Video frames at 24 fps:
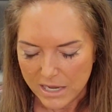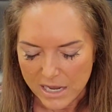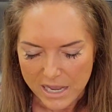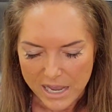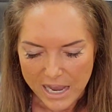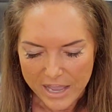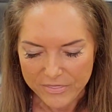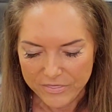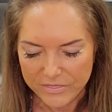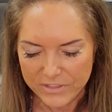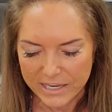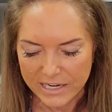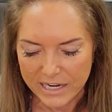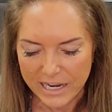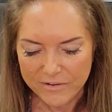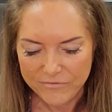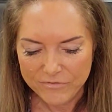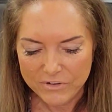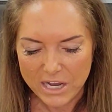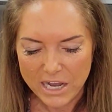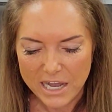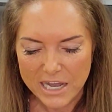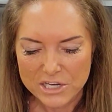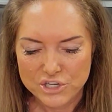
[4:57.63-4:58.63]
And then
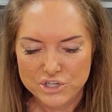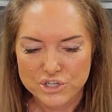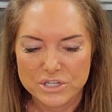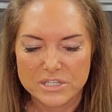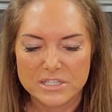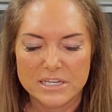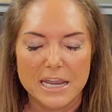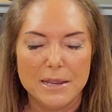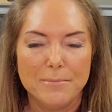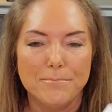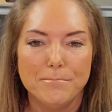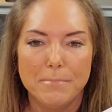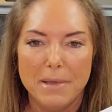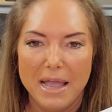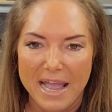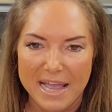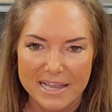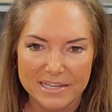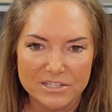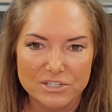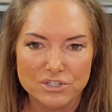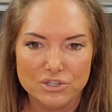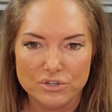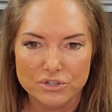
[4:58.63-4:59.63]
I've got just a
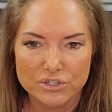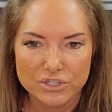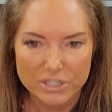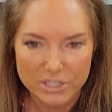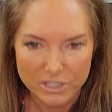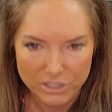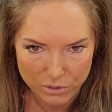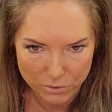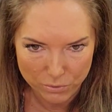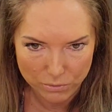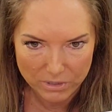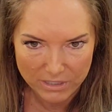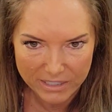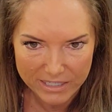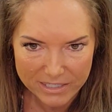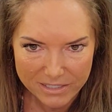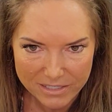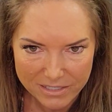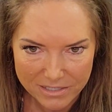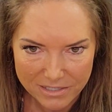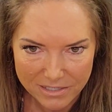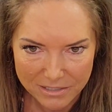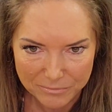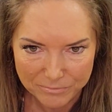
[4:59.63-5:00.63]
master to-do
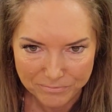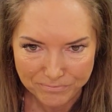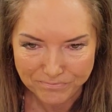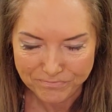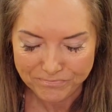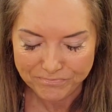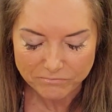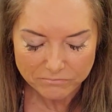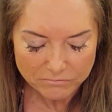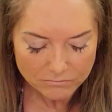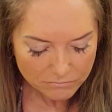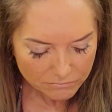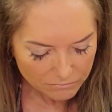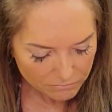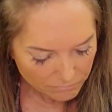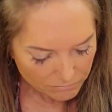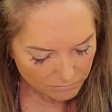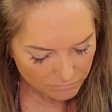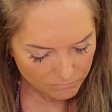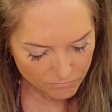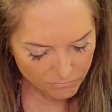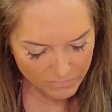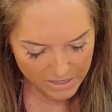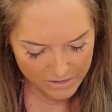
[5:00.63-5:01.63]
list.
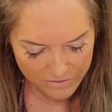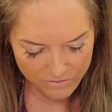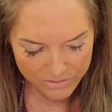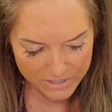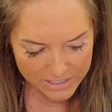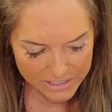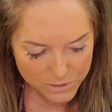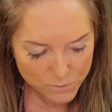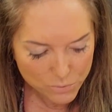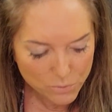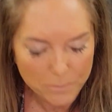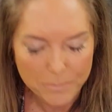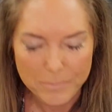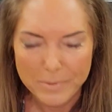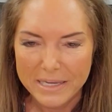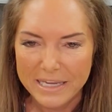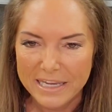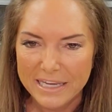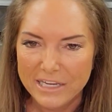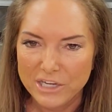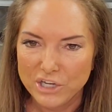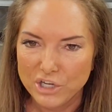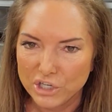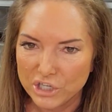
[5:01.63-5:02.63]
This will
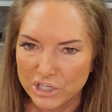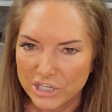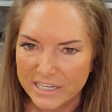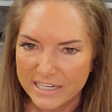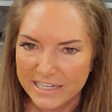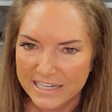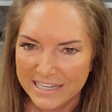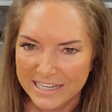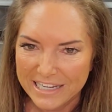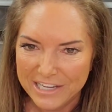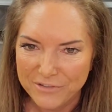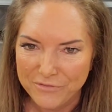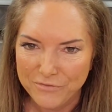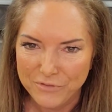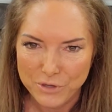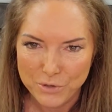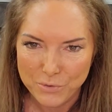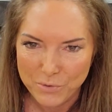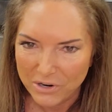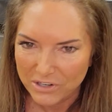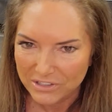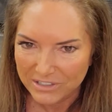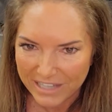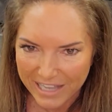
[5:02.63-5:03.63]
be good if
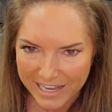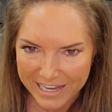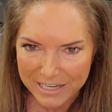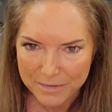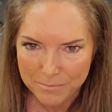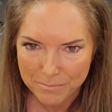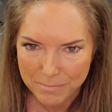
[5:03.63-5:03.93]
you are like